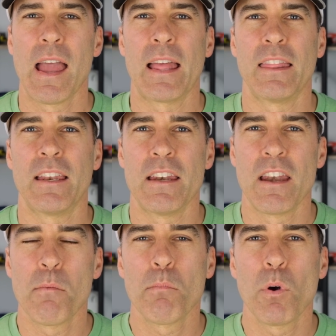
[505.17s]
And the
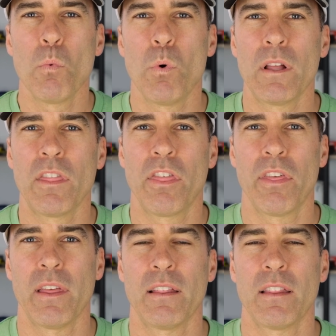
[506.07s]
number 1
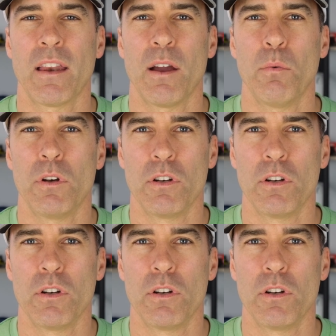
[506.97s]
thing that I would